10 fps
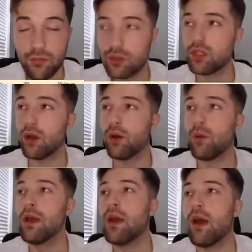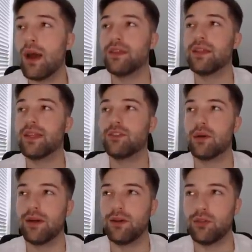So I think that
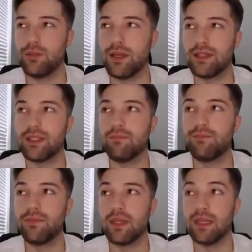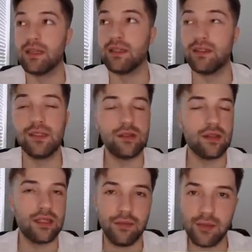John Michael Schmitz is
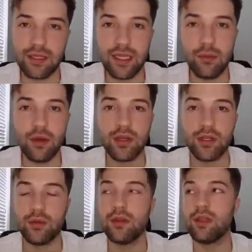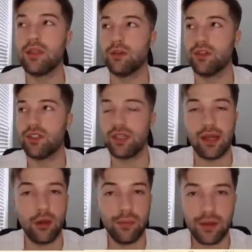definitely a day one dude. You're just going
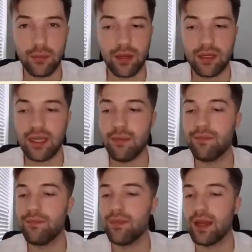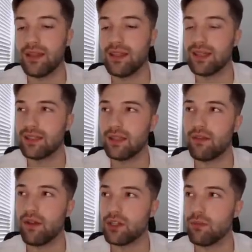to help out the run game. I think that's
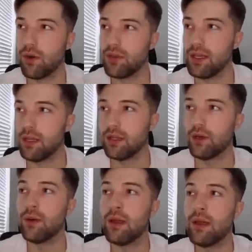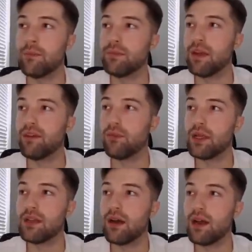a very smart thing to do. Pick
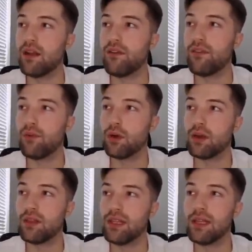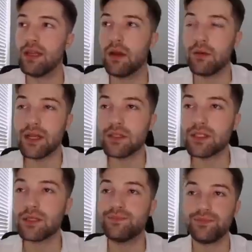49 for the
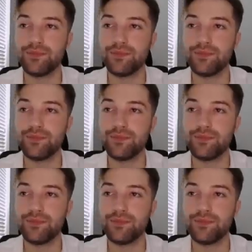Leones.